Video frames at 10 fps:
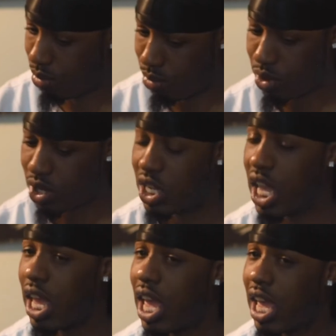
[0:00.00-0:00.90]
say,
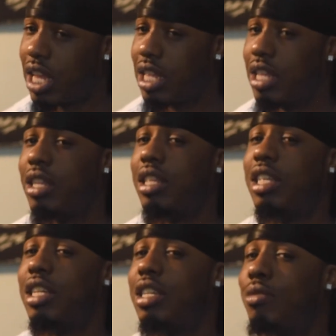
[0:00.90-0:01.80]
hey,
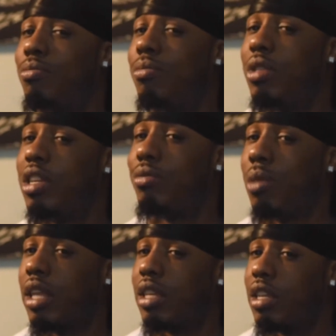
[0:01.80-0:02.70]
this
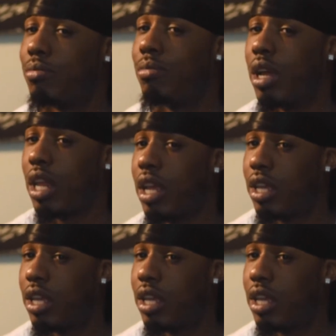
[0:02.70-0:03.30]
makes us money,